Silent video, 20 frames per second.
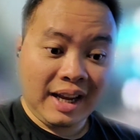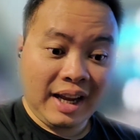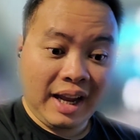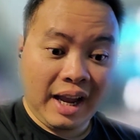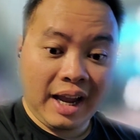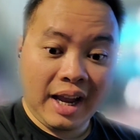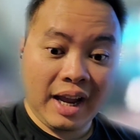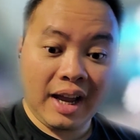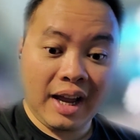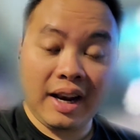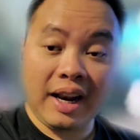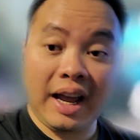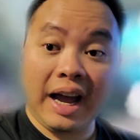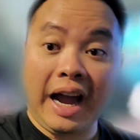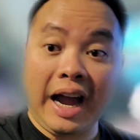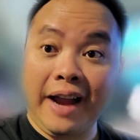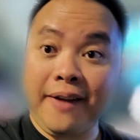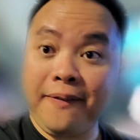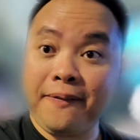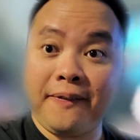And
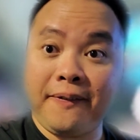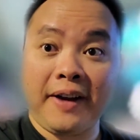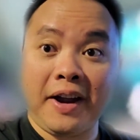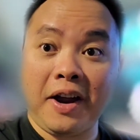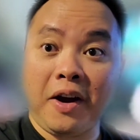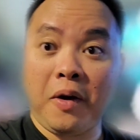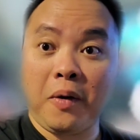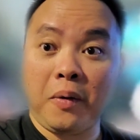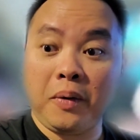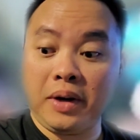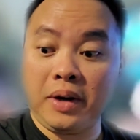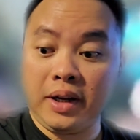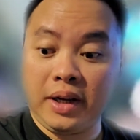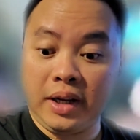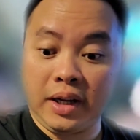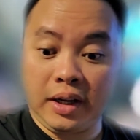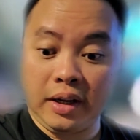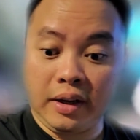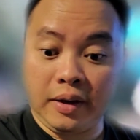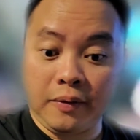I found
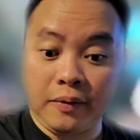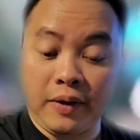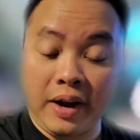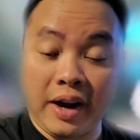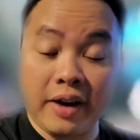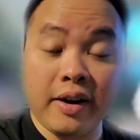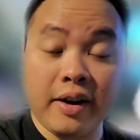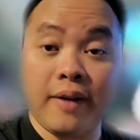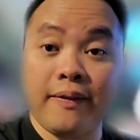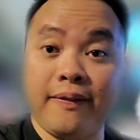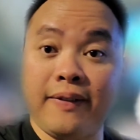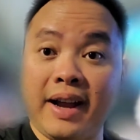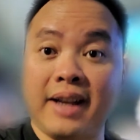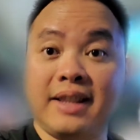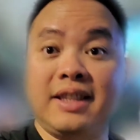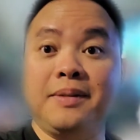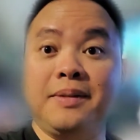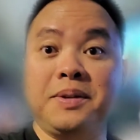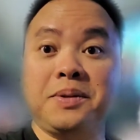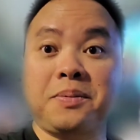a very
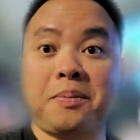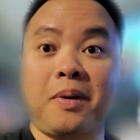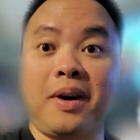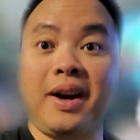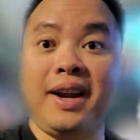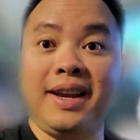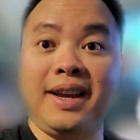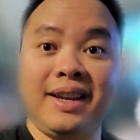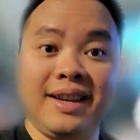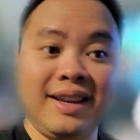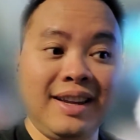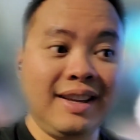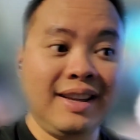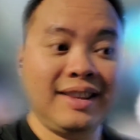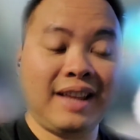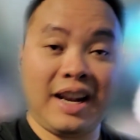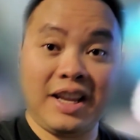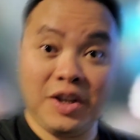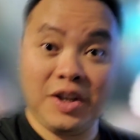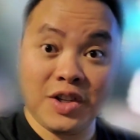effective spray
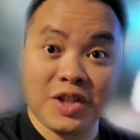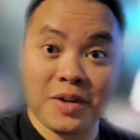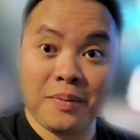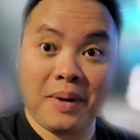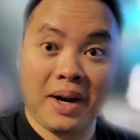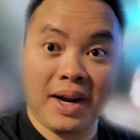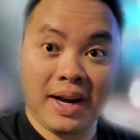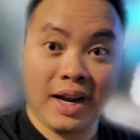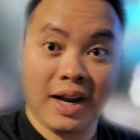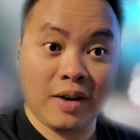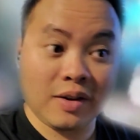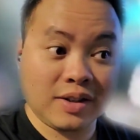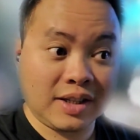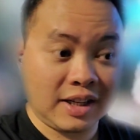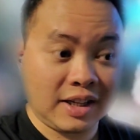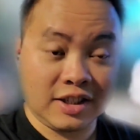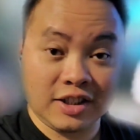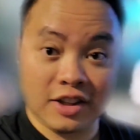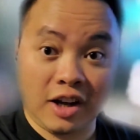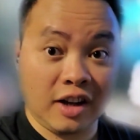that I use in my house
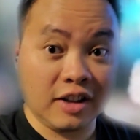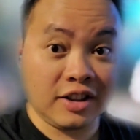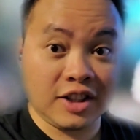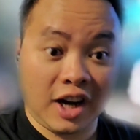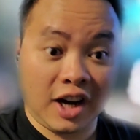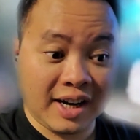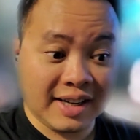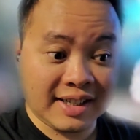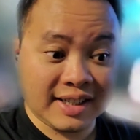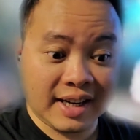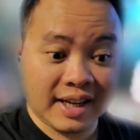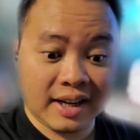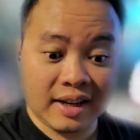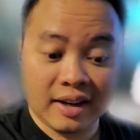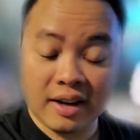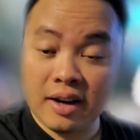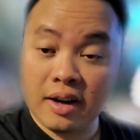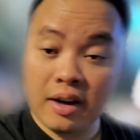that's non-toxic,